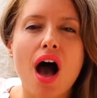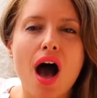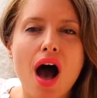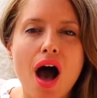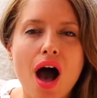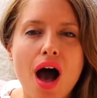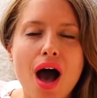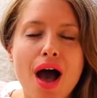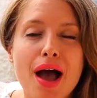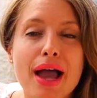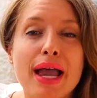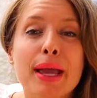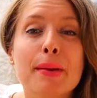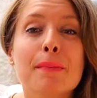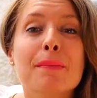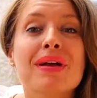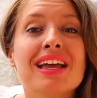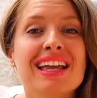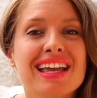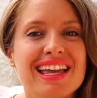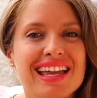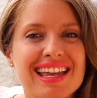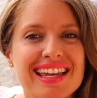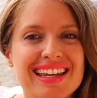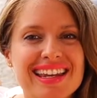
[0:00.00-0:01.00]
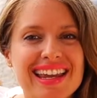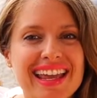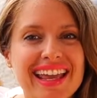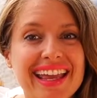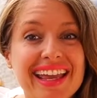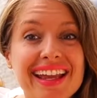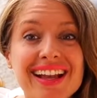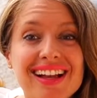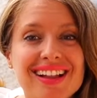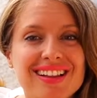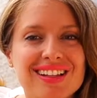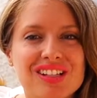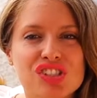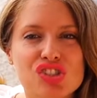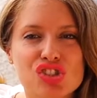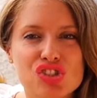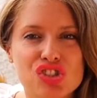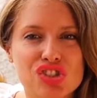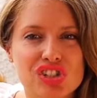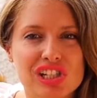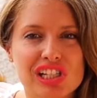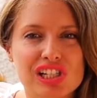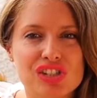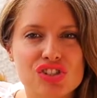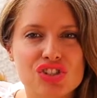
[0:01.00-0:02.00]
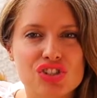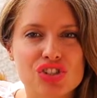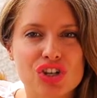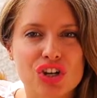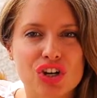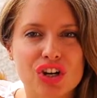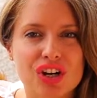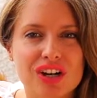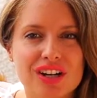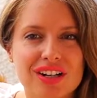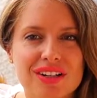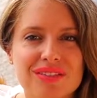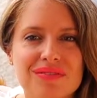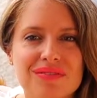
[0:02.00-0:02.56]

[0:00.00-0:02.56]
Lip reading: I'm an English teacher.